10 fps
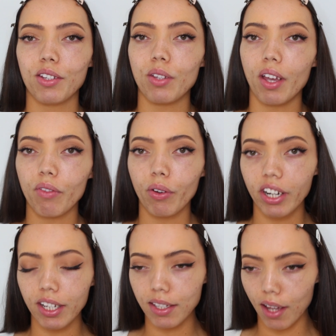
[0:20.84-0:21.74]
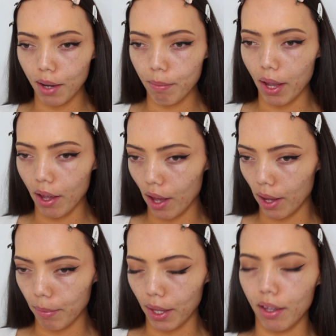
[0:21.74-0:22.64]
So I've already done my eye
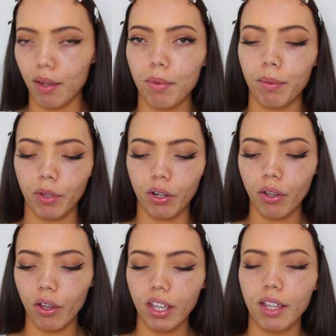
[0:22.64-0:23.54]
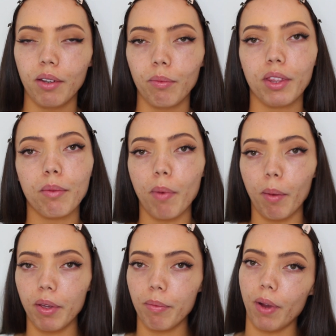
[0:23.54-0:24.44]
makeup. I'm going to go in with the
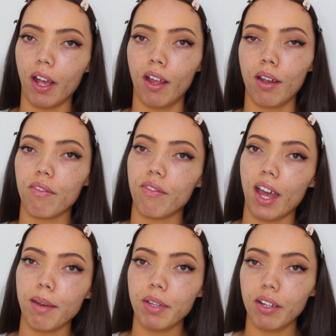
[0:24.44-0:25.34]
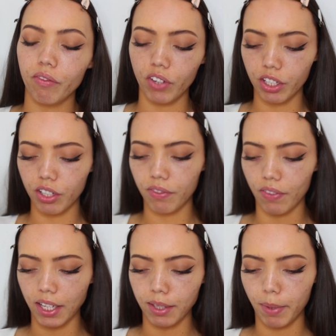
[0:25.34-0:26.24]
Bobbi Brown Vitamin Enriched
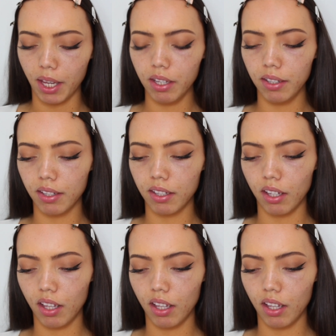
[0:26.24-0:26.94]
Face Base.